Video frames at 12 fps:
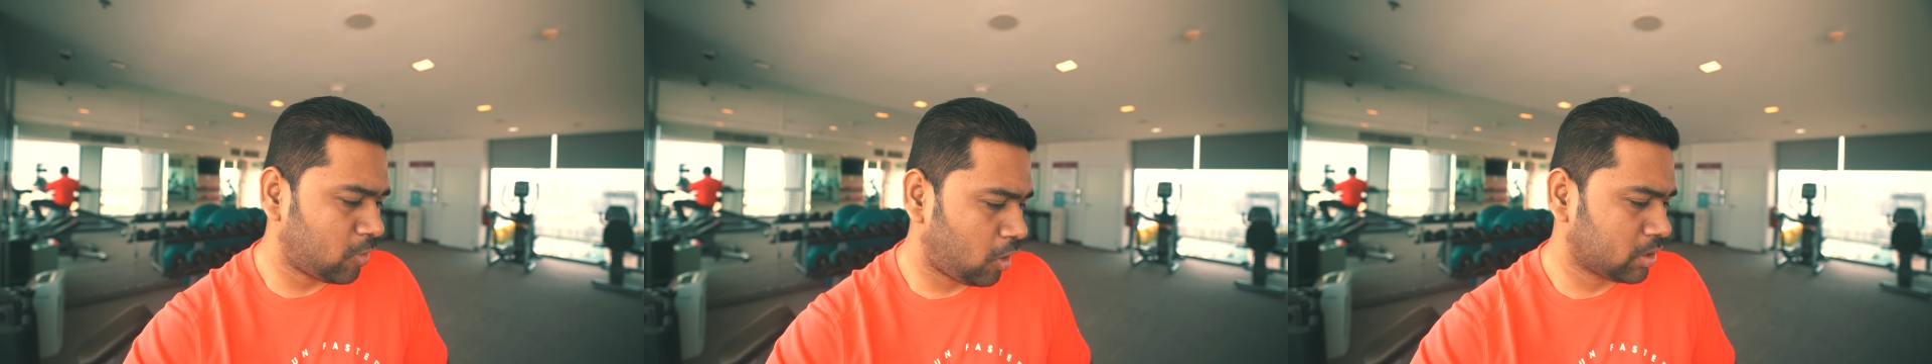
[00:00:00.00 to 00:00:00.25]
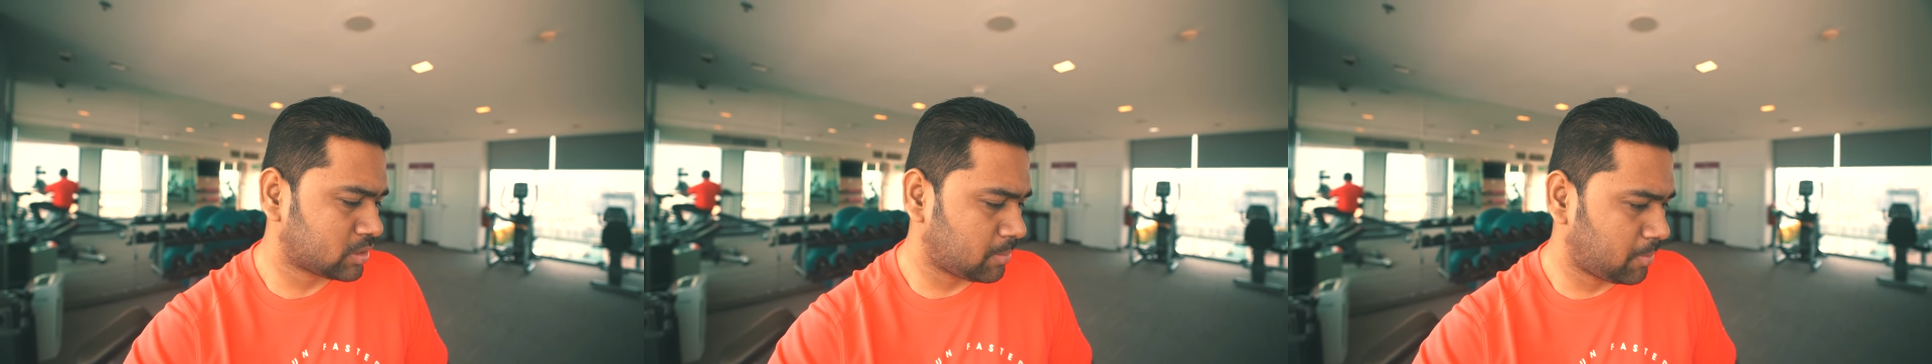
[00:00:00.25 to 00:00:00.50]

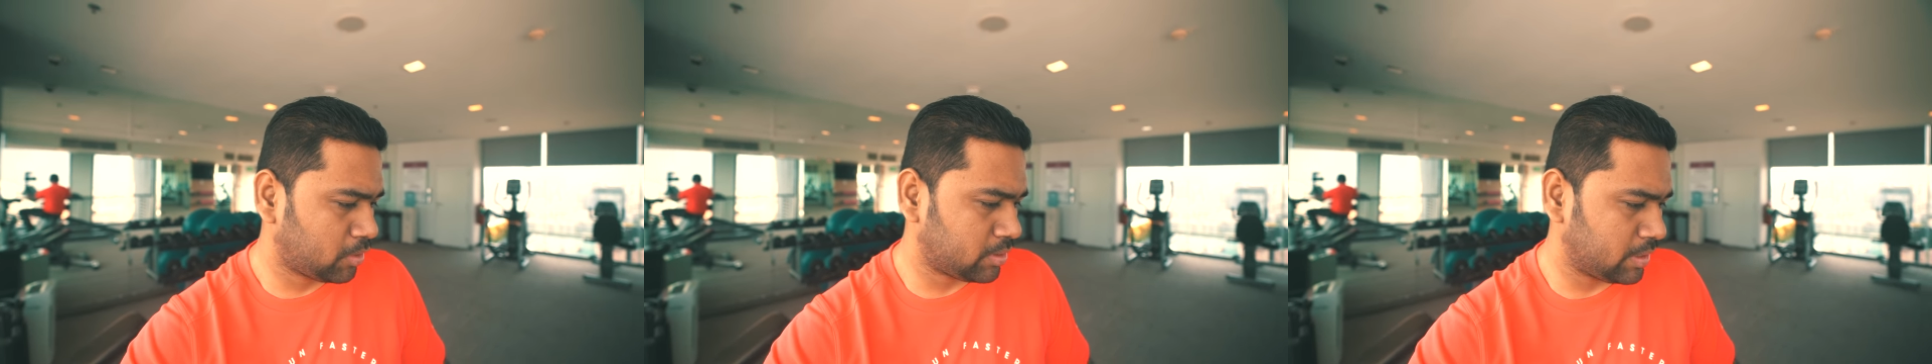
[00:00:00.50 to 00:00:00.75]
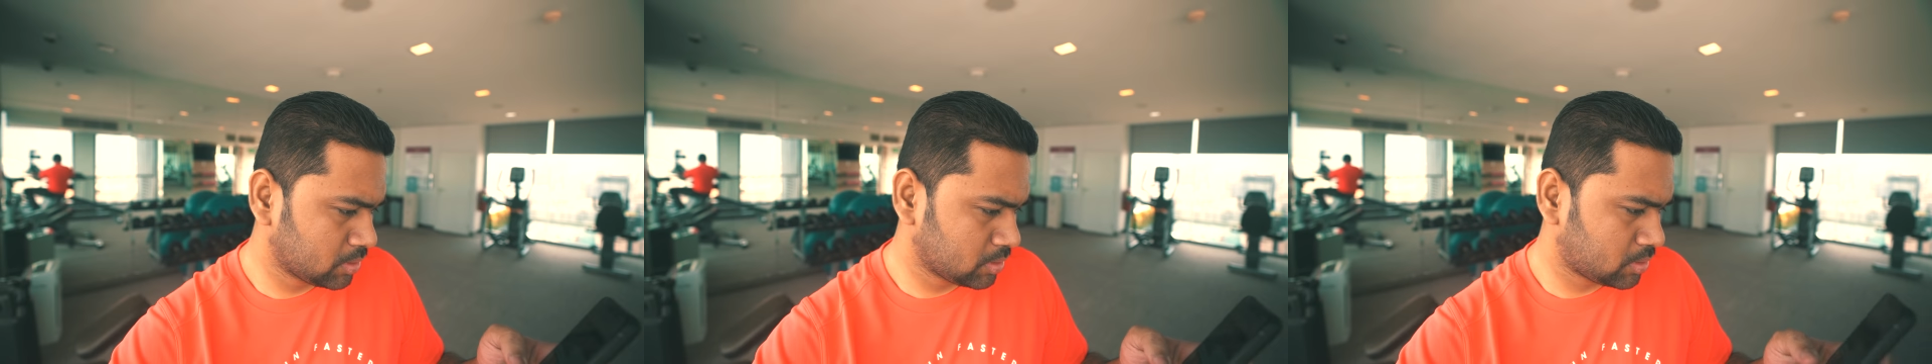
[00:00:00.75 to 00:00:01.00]
vlogs about
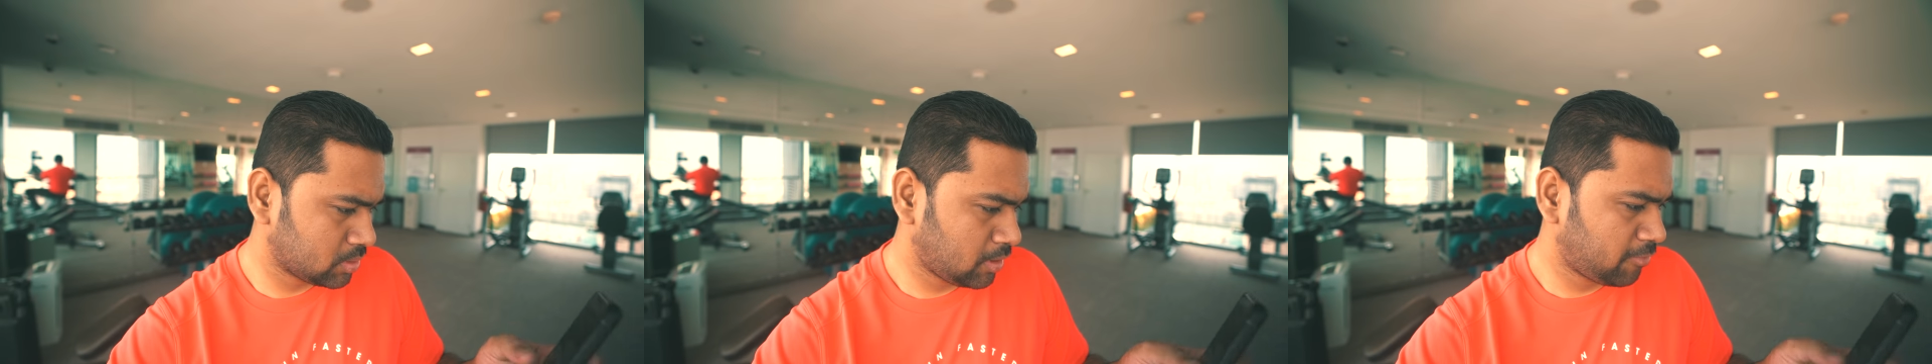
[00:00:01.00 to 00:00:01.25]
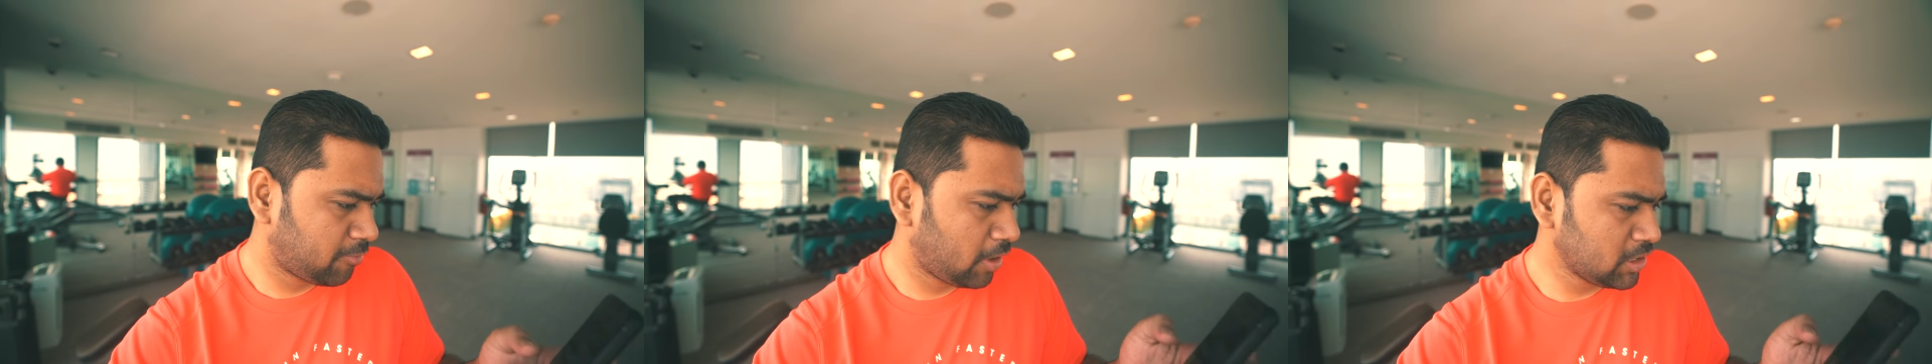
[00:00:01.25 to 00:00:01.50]
it. So
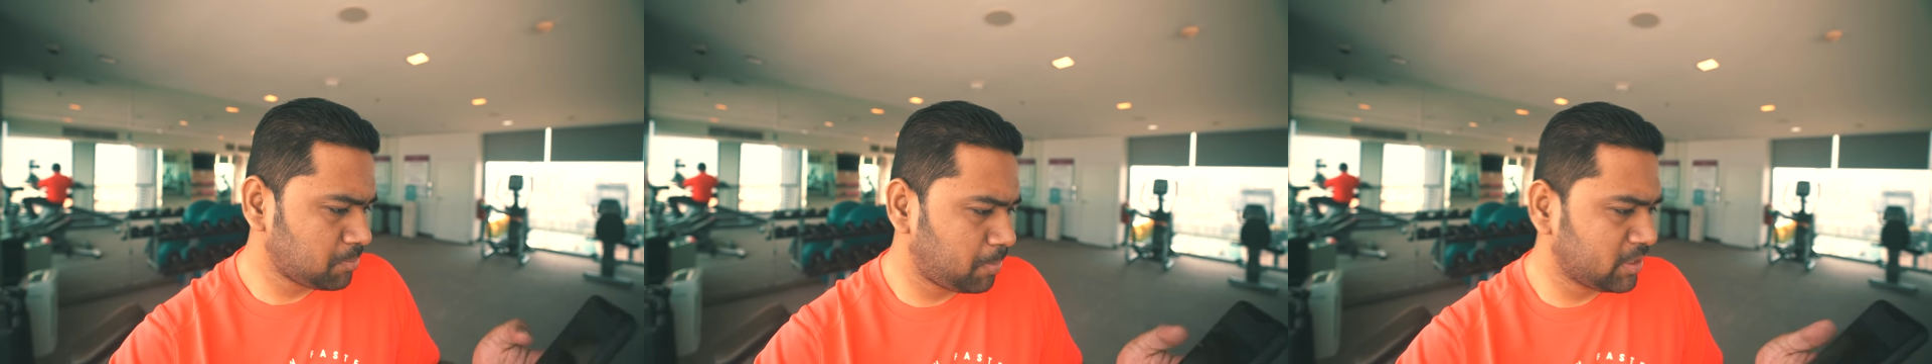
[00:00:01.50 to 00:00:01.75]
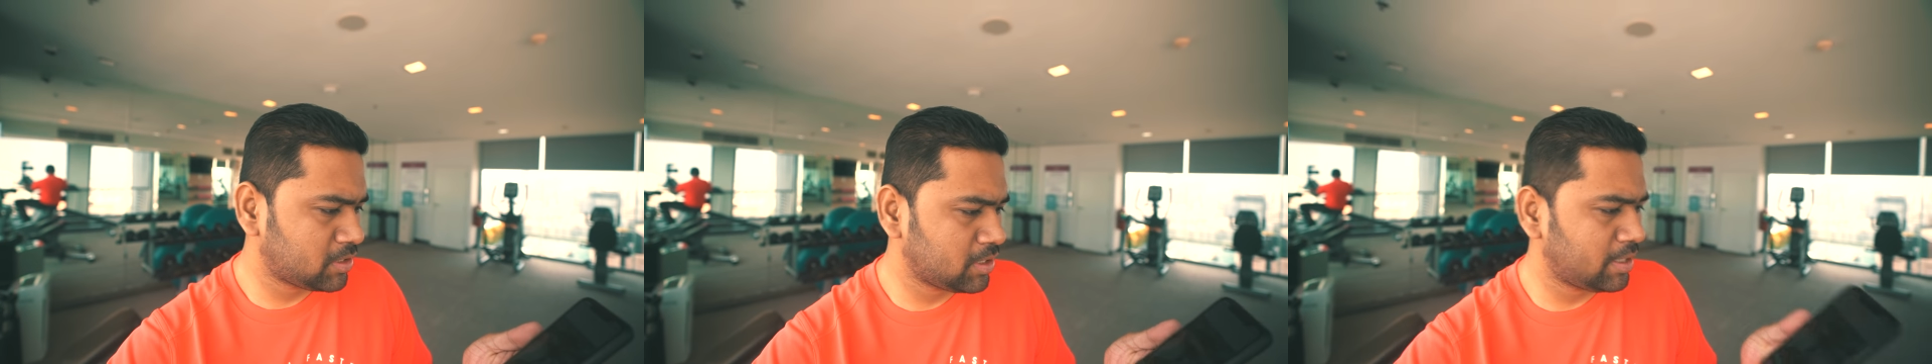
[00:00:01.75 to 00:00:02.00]
the first
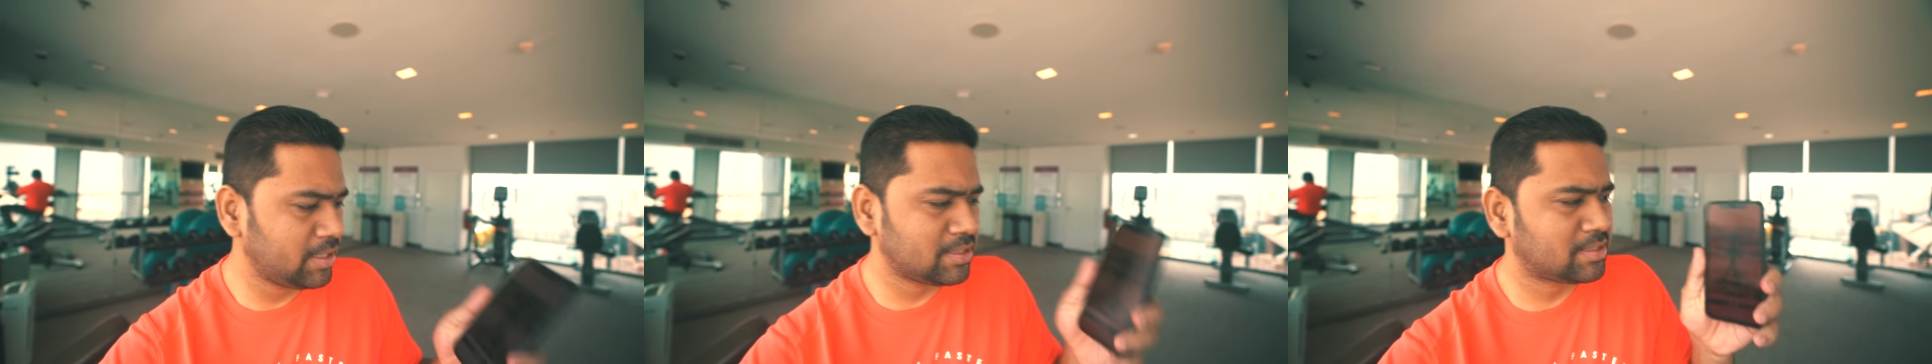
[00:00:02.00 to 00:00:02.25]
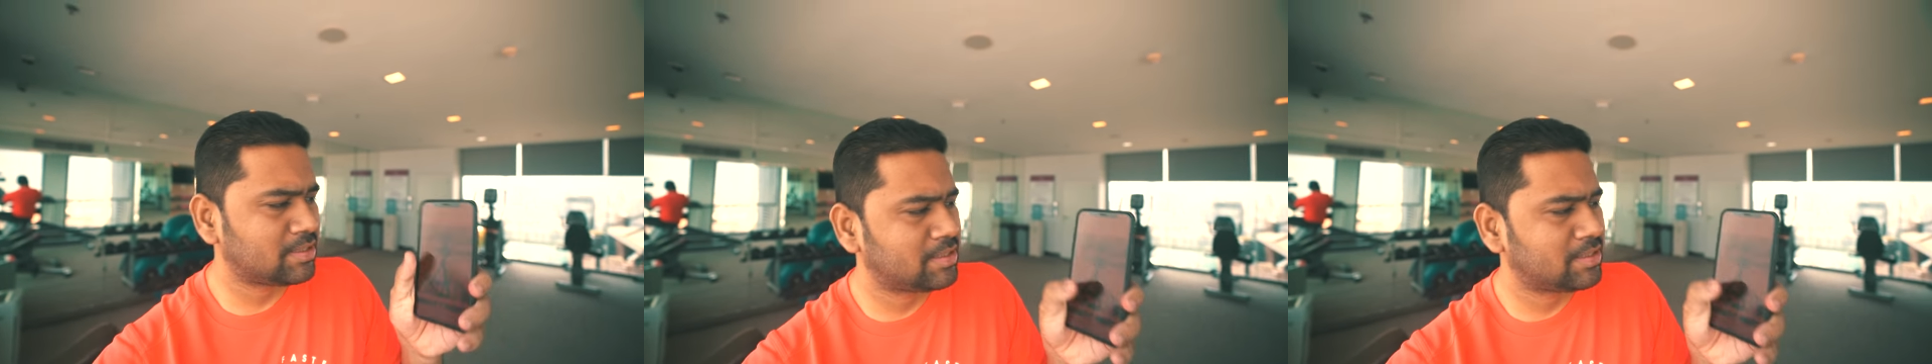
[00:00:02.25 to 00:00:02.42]
picture is